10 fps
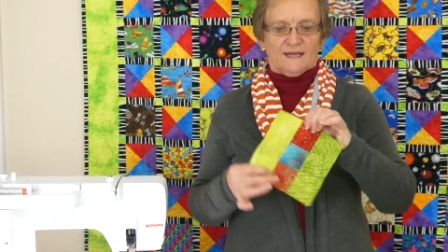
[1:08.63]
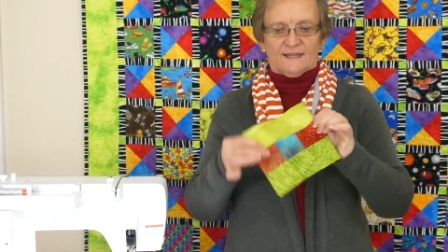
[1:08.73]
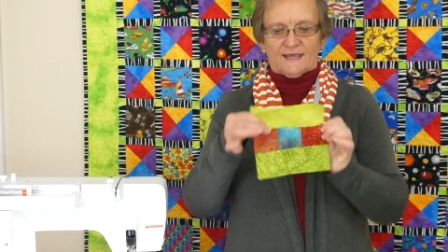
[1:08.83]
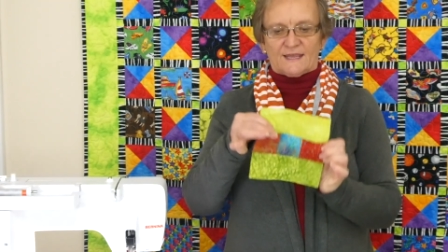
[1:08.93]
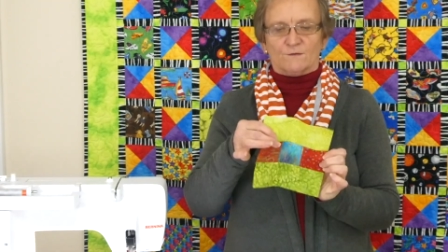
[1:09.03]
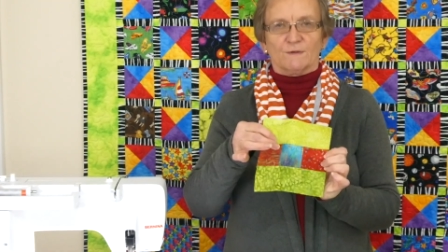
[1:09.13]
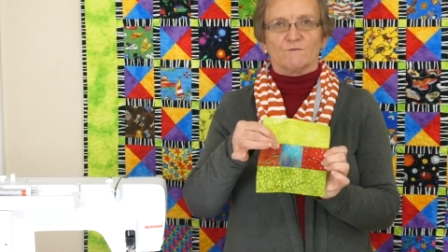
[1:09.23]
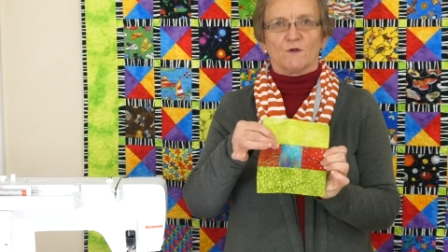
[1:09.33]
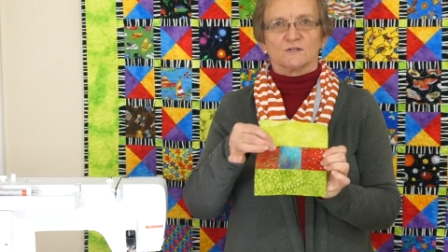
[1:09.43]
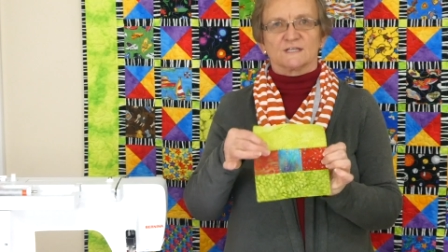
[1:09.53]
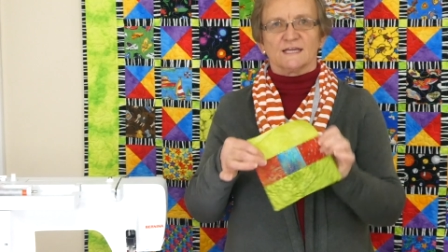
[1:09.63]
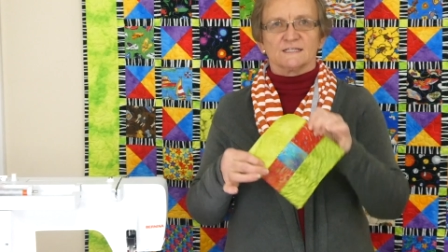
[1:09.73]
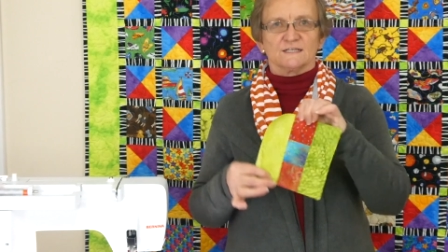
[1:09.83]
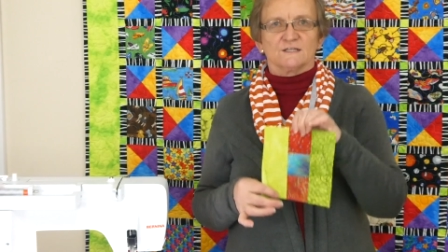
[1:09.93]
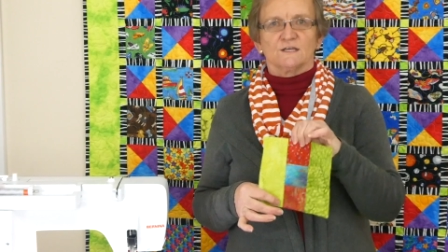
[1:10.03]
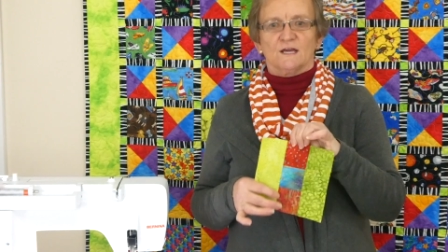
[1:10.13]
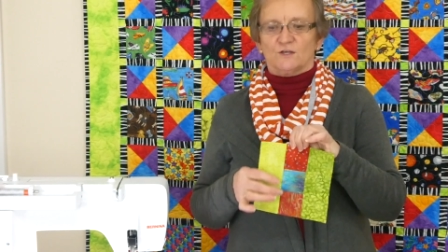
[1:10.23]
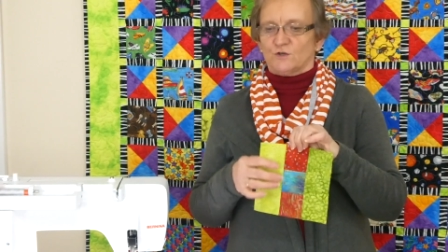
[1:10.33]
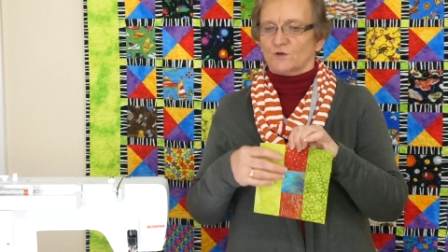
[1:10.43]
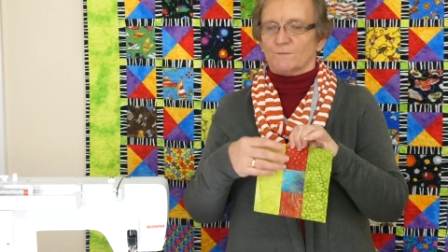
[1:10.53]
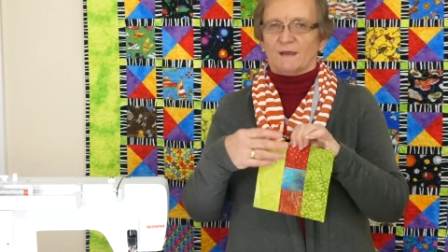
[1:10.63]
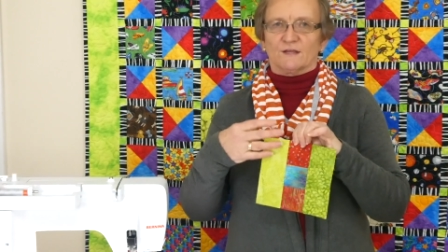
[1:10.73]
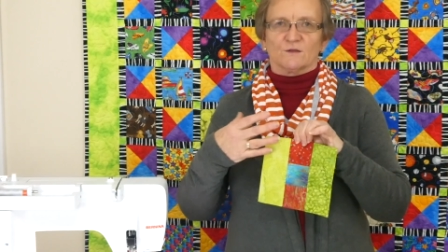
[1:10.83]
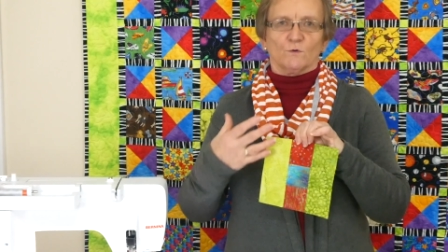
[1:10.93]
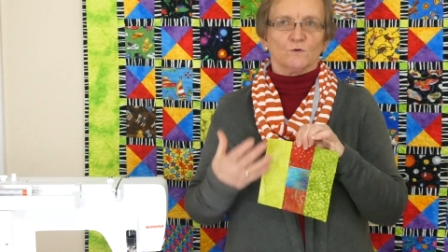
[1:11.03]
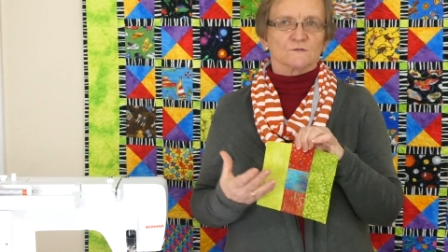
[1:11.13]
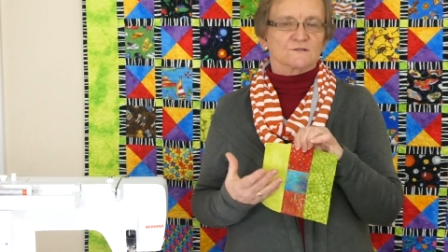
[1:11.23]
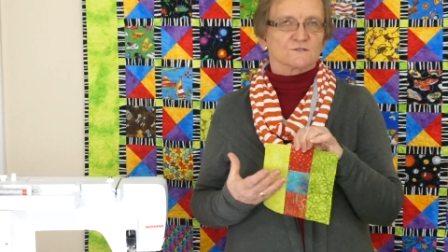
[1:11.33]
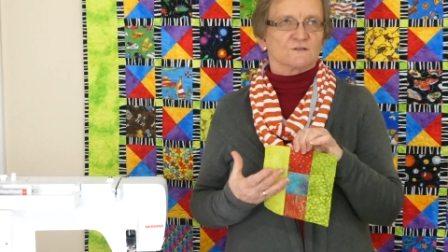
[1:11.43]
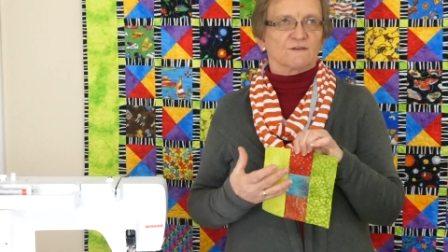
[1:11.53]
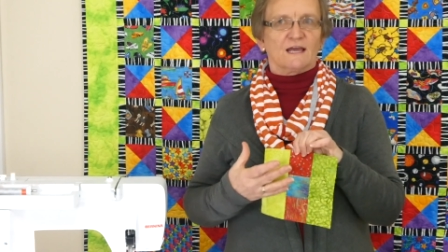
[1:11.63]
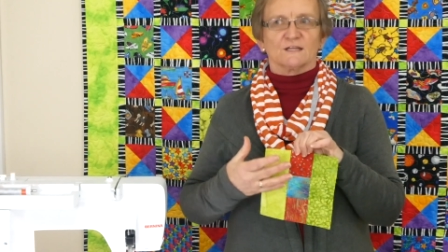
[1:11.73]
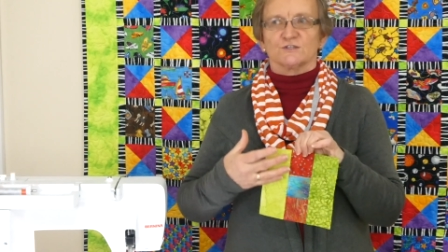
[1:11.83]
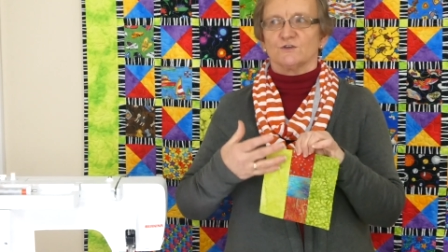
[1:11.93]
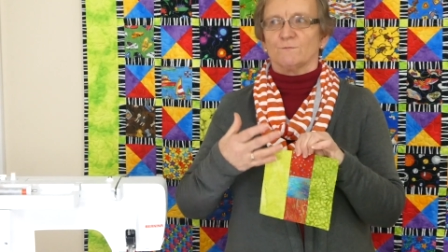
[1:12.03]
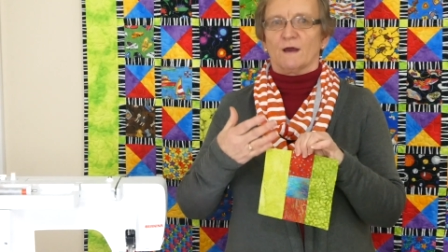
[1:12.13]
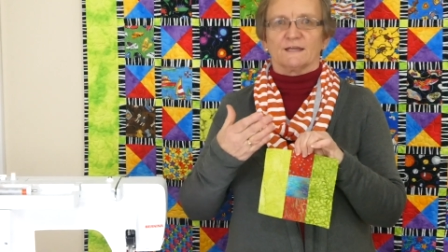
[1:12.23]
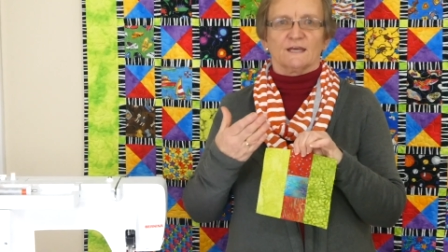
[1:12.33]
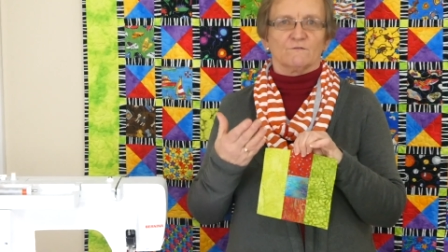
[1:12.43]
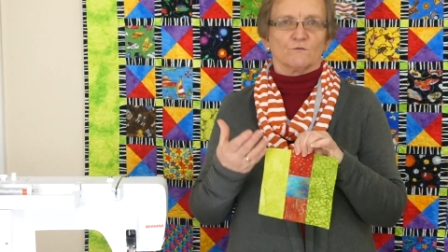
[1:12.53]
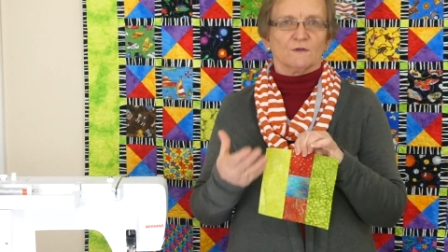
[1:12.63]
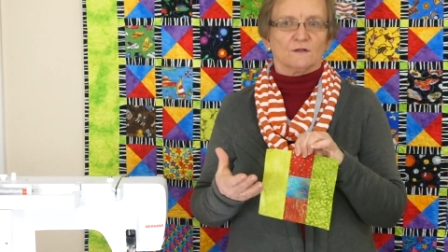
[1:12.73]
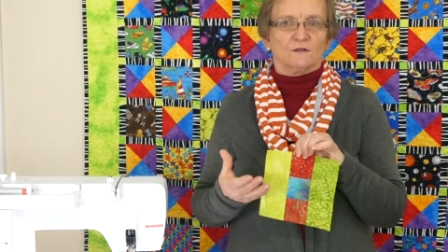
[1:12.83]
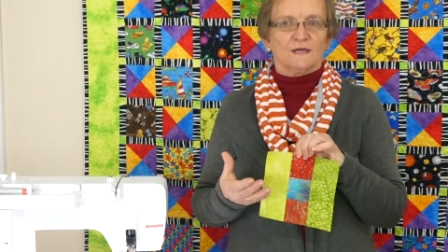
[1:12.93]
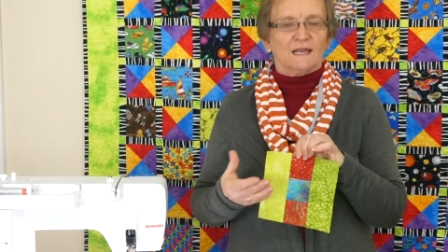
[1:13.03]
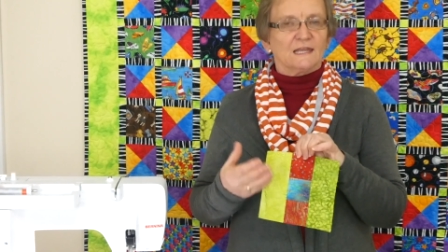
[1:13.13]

and they can be rotated you could make them all sorts of colors you might have a real